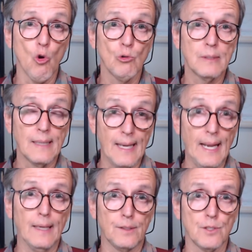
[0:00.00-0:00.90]
gold
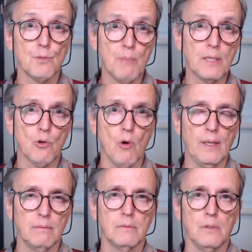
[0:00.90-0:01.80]
enters
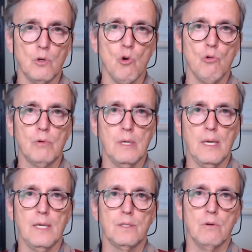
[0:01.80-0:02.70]
Bitcoin. Gold
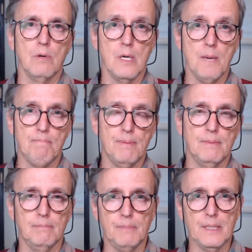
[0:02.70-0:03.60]
has gone up,
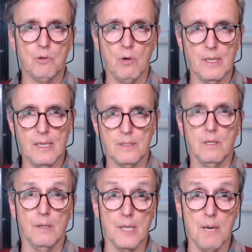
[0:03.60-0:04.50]
Bitcoin has
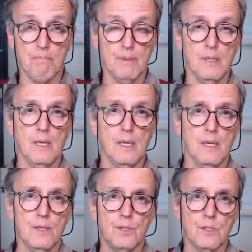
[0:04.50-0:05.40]
gone up
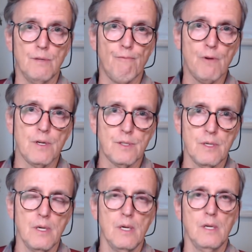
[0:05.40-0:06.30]
since the
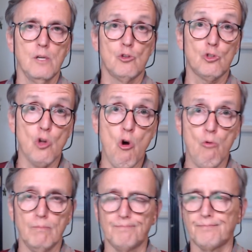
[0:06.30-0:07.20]
first
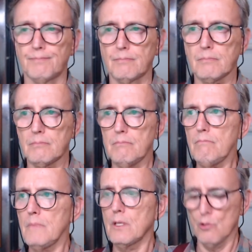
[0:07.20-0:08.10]
stall.
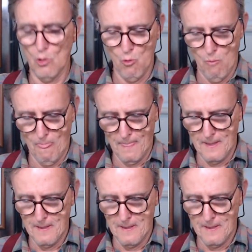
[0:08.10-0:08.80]
So